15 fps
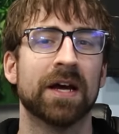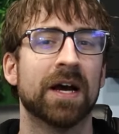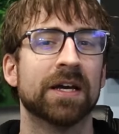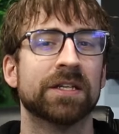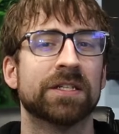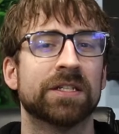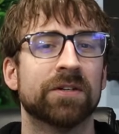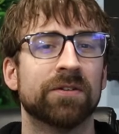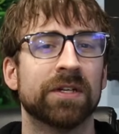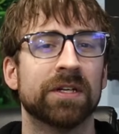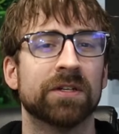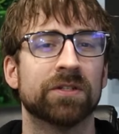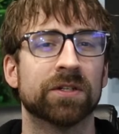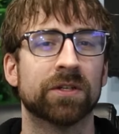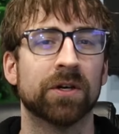I still
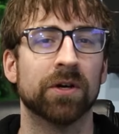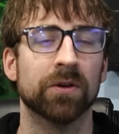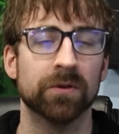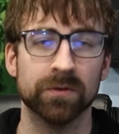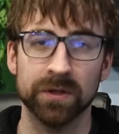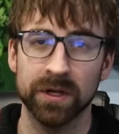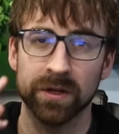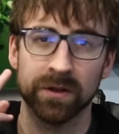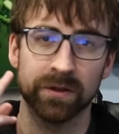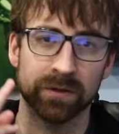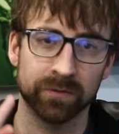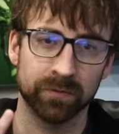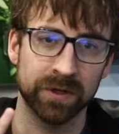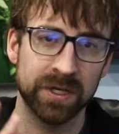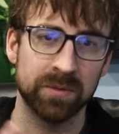needed to code
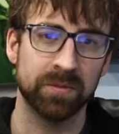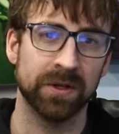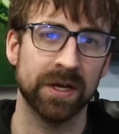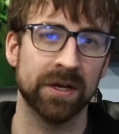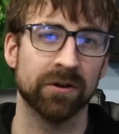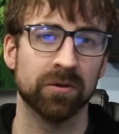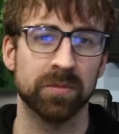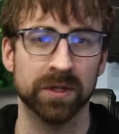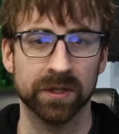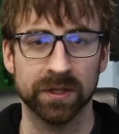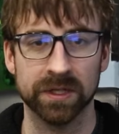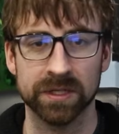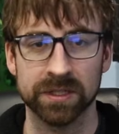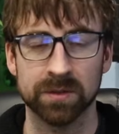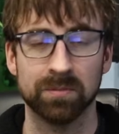3 player
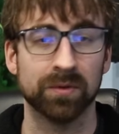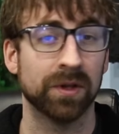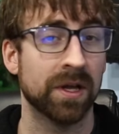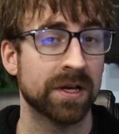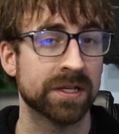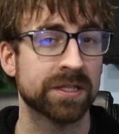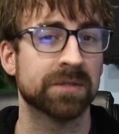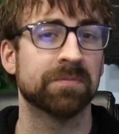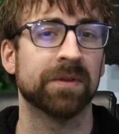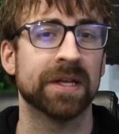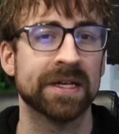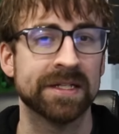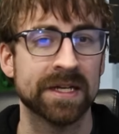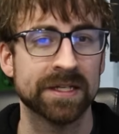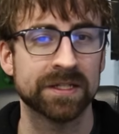abilities plus
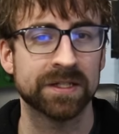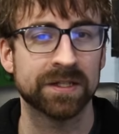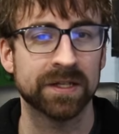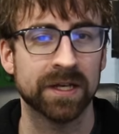playtest the